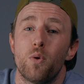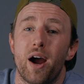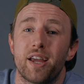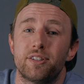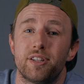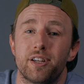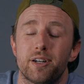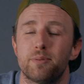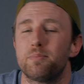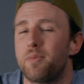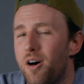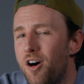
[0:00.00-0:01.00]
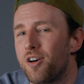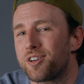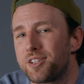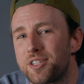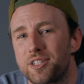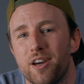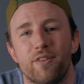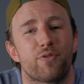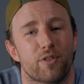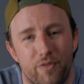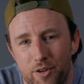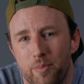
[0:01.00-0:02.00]
idea, all good stuff
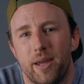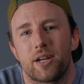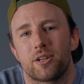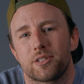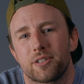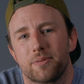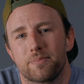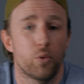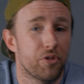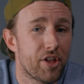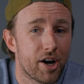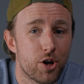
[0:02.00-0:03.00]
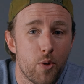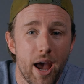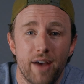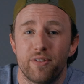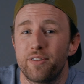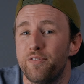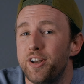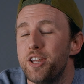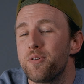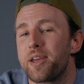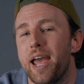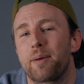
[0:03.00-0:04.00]
for filmmakers. Well, there you have it,
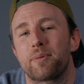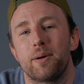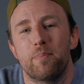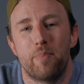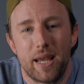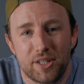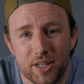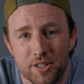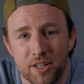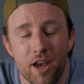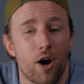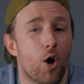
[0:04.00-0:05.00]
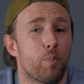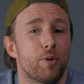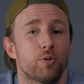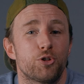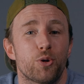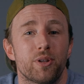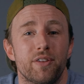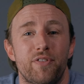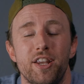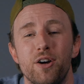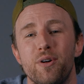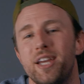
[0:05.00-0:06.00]
video camera basics. Hope you enjoyed the
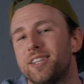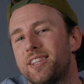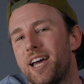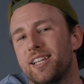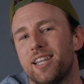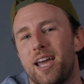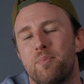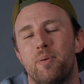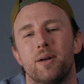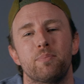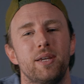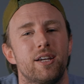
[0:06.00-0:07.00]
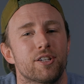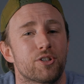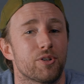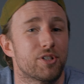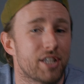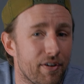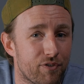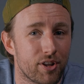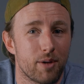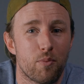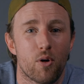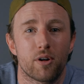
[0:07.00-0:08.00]
video. Hit that like button because there's
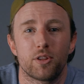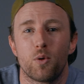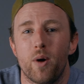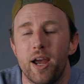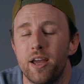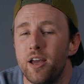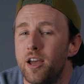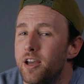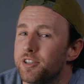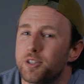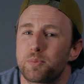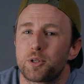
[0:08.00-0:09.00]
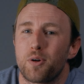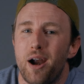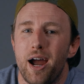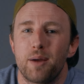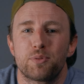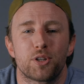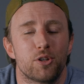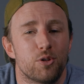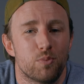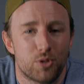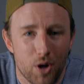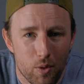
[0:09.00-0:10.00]
definitely more on the way. Subscribe so you
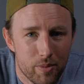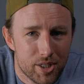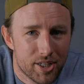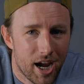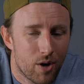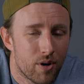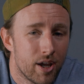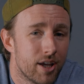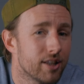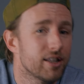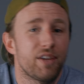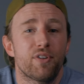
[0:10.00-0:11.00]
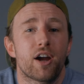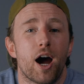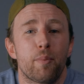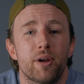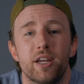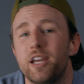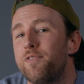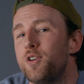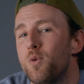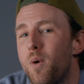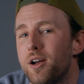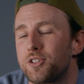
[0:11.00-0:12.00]
don't miss out. Leave a comment if you
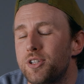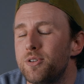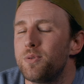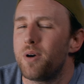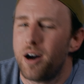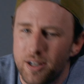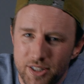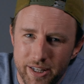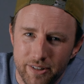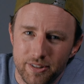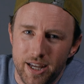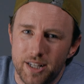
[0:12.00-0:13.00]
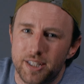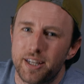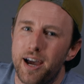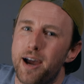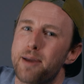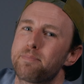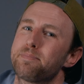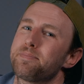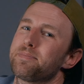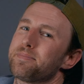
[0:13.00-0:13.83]
want to. Until next time,